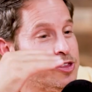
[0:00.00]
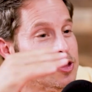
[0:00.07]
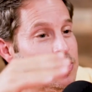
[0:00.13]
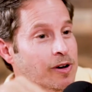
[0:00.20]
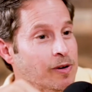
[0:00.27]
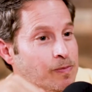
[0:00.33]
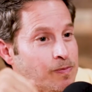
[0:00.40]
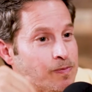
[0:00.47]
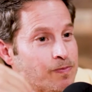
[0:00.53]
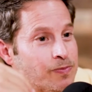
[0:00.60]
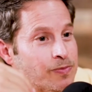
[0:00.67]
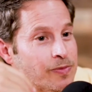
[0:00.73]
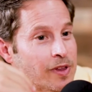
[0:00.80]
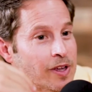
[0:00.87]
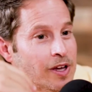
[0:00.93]
the
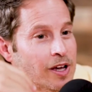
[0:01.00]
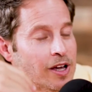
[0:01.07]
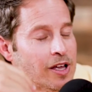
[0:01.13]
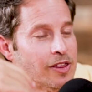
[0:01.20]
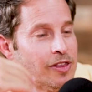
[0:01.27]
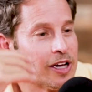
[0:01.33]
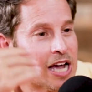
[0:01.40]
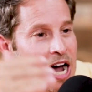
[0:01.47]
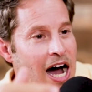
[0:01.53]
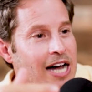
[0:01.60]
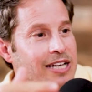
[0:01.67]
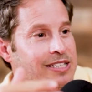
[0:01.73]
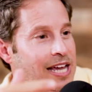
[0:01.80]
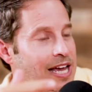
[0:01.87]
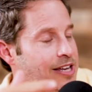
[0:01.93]

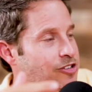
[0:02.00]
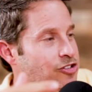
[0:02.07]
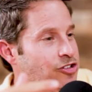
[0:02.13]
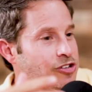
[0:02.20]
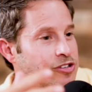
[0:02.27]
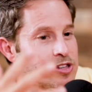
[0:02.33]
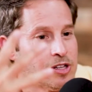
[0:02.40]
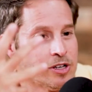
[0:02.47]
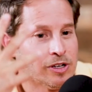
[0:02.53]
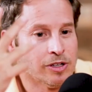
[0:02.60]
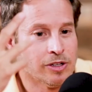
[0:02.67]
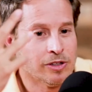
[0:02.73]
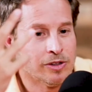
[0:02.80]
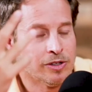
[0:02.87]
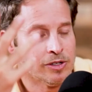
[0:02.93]
content, just
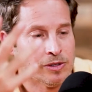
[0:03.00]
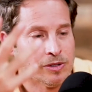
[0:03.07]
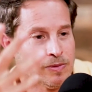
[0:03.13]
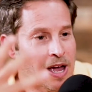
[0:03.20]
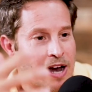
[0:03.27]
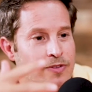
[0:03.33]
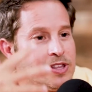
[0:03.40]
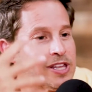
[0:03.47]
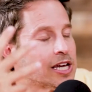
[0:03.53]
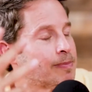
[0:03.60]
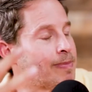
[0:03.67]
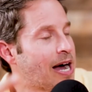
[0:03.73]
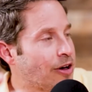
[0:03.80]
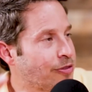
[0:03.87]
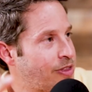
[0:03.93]
the everything
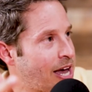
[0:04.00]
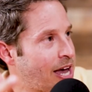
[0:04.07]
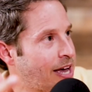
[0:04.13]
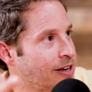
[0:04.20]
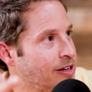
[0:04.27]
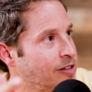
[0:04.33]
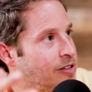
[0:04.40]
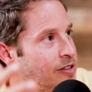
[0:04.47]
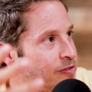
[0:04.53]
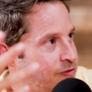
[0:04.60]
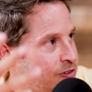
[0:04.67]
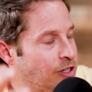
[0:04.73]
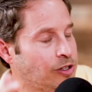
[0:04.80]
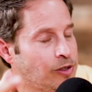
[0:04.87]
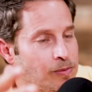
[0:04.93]
about that
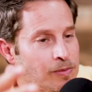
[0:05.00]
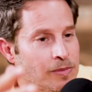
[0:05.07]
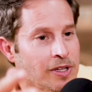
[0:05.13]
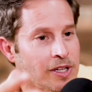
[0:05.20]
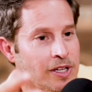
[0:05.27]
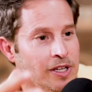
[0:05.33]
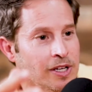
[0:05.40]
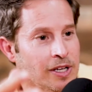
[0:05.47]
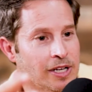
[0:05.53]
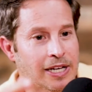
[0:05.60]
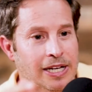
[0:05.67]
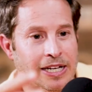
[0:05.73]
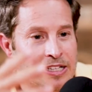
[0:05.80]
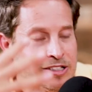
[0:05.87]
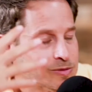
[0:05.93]
film,
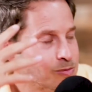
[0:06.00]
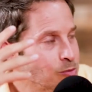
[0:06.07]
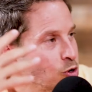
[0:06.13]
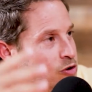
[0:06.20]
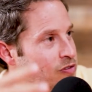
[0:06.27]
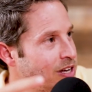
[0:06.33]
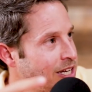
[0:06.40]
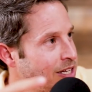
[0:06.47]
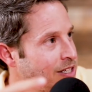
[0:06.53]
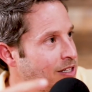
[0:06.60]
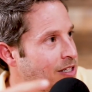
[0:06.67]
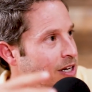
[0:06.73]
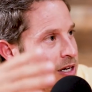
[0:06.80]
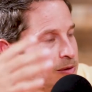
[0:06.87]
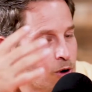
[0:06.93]
is
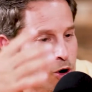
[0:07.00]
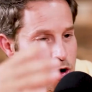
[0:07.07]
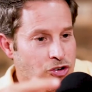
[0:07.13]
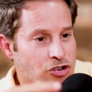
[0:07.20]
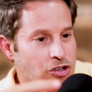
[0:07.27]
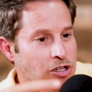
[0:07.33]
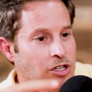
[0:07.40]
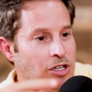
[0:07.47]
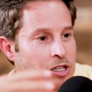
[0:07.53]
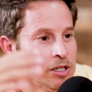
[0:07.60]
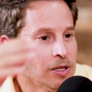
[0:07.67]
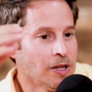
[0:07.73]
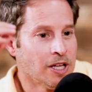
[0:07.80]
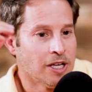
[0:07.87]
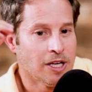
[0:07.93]
moving,
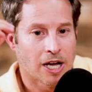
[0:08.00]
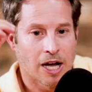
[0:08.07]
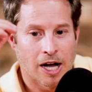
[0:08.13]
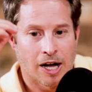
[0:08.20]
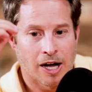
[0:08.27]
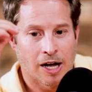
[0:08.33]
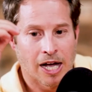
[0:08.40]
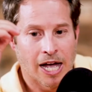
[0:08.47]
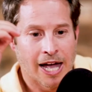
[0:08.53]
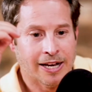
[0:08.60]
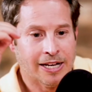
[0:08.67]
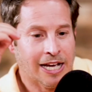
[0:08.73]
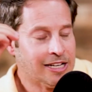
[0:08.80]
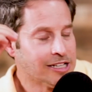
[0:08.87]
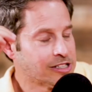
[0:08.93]
emotional,
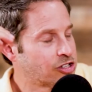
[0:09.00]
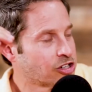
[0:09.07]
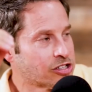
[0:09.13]
and it's just